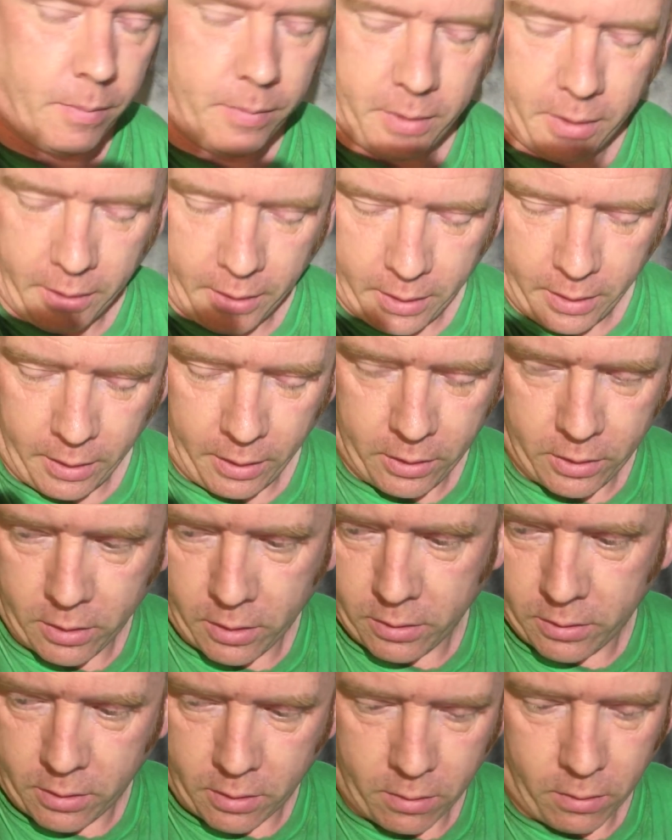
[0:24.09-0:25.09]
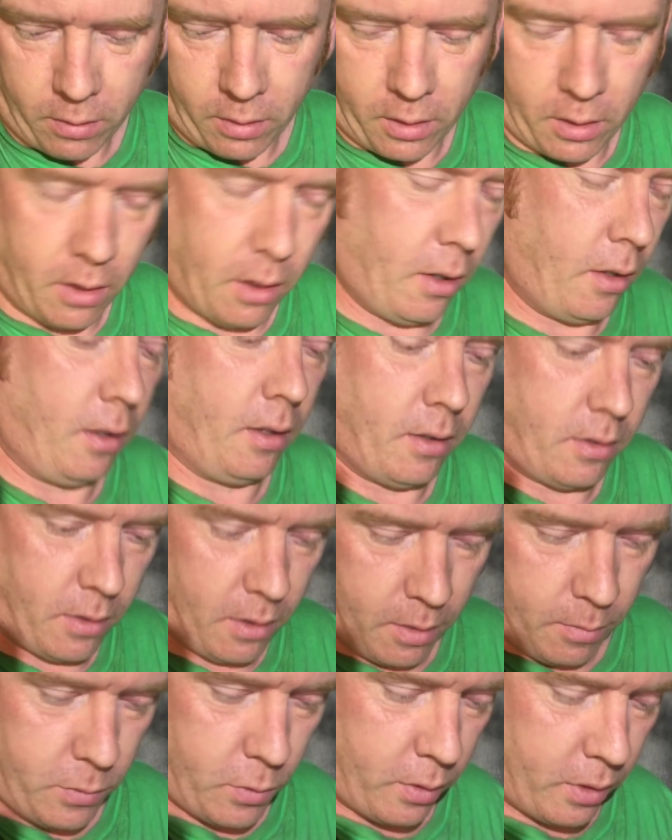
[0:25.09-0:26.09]
Didn't get any chance to do the car the other
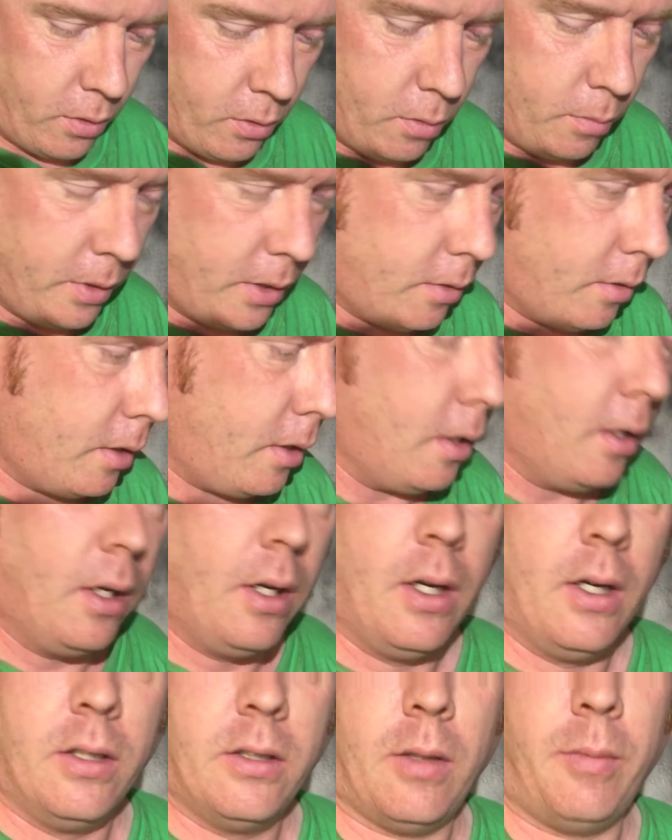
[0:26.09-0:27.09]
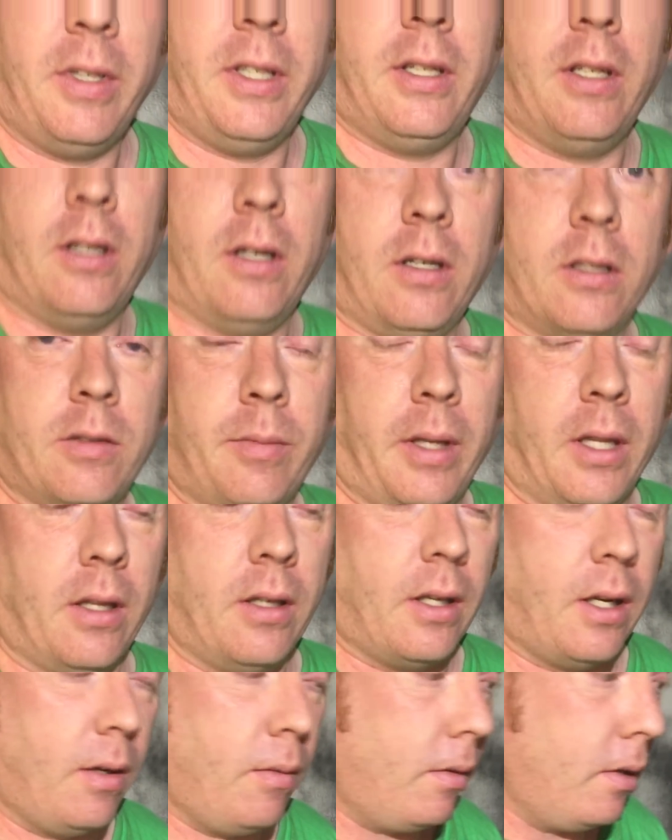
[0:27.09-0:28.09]
times when I normally do it. Somebody did ask me the
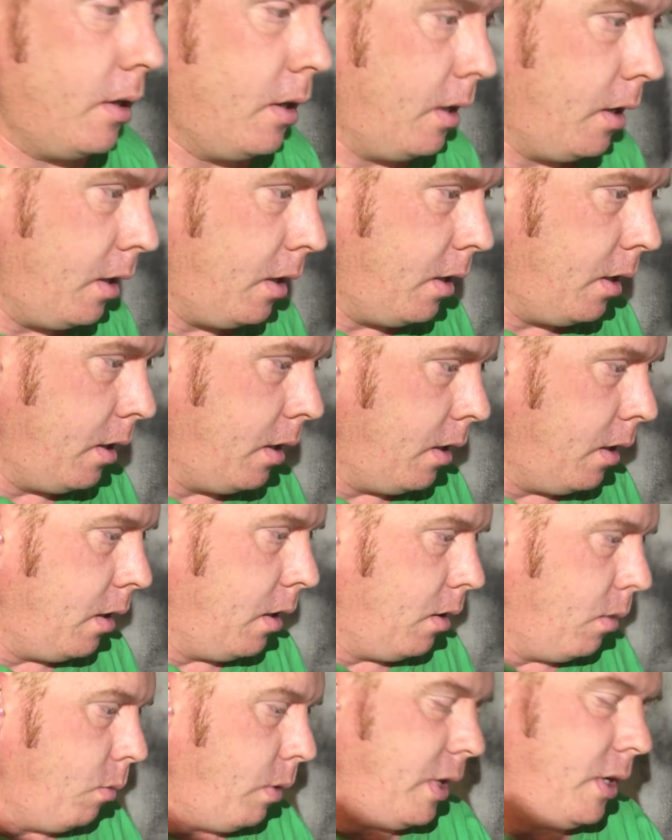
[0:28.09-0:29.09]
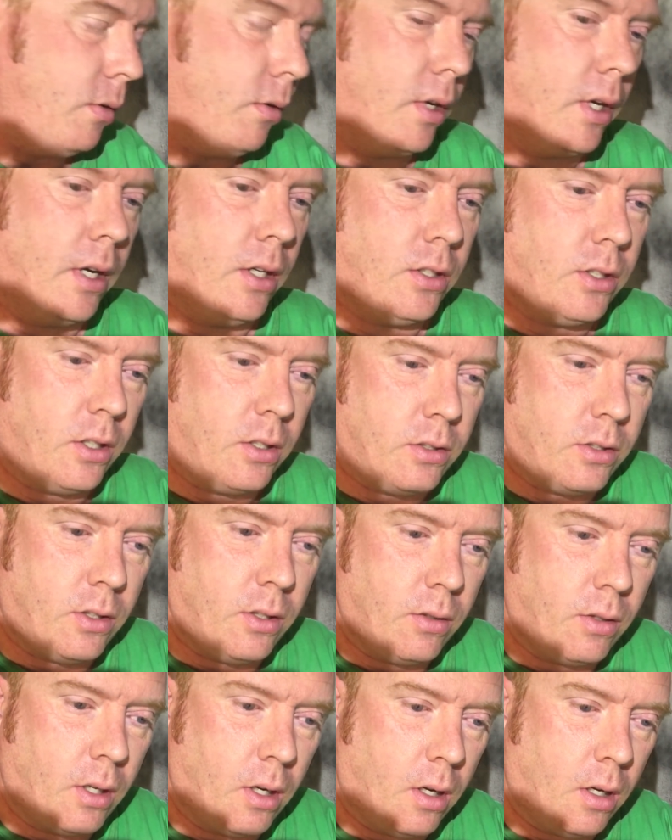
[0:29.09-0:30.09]
other day, when do I get a chance
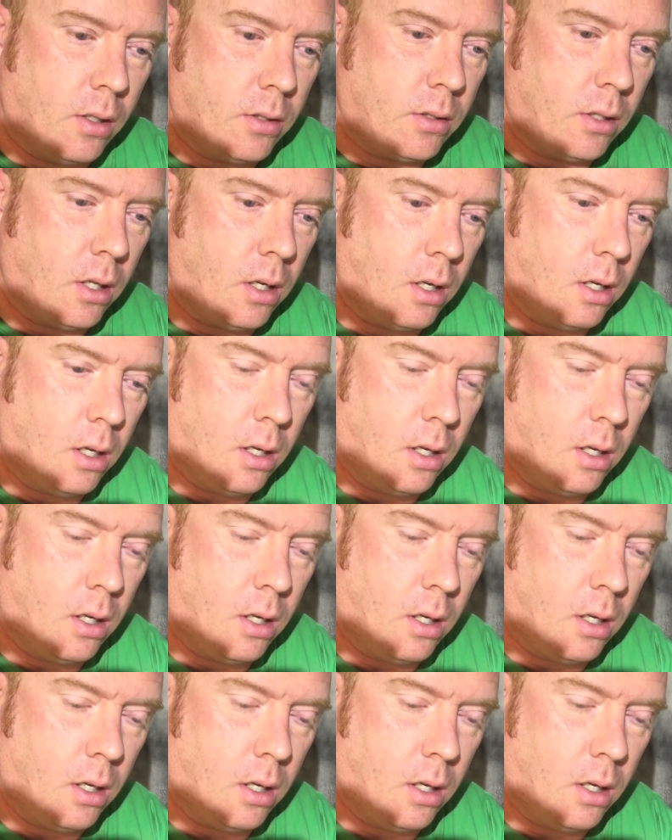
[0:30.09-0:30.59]
to do cars?